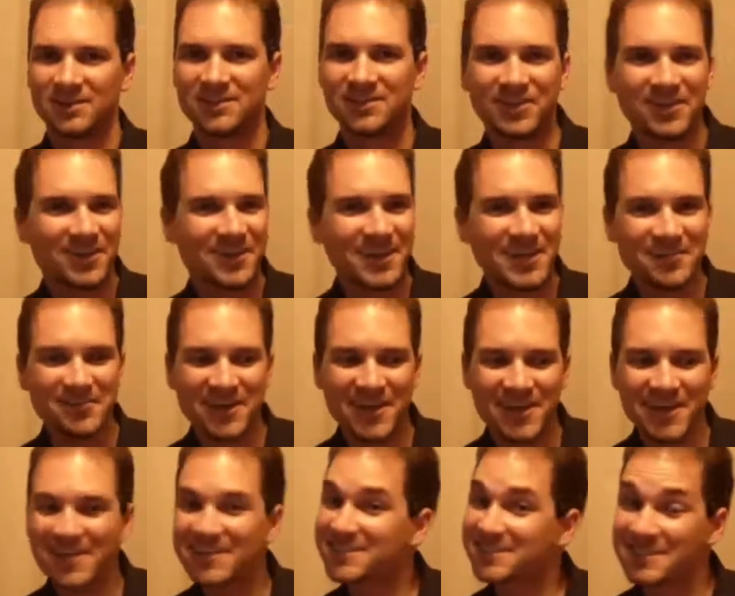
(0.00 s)
Good
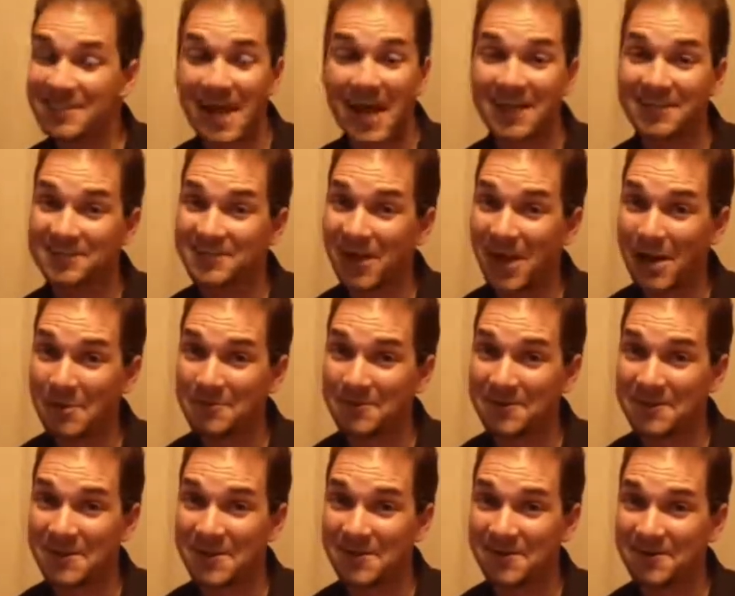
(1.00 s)
evening, it's that time of
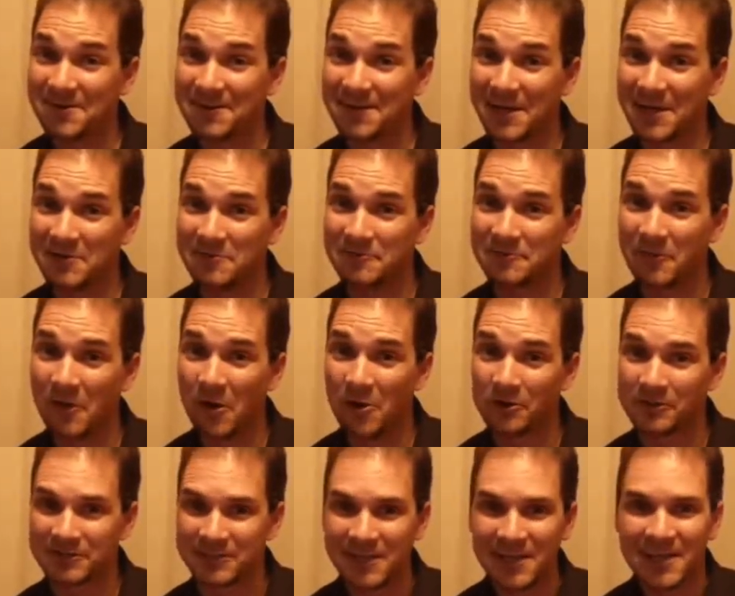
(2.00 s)
the year again,
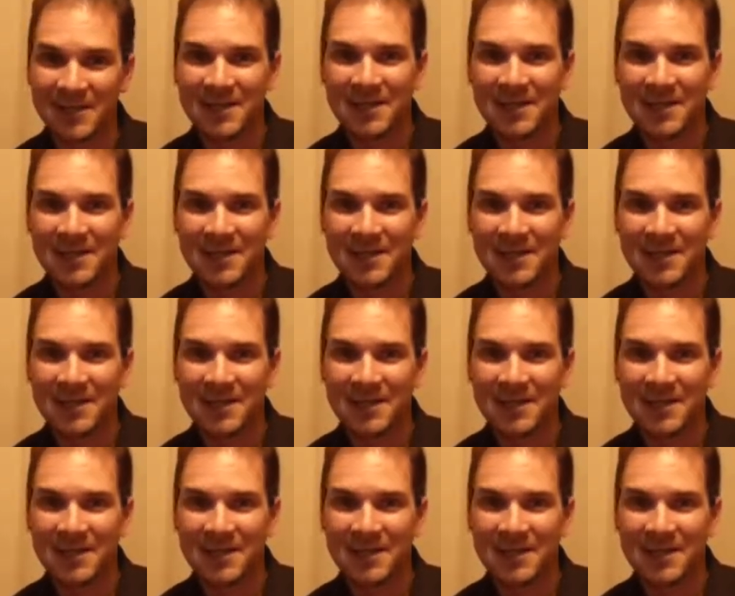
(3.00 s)
folks.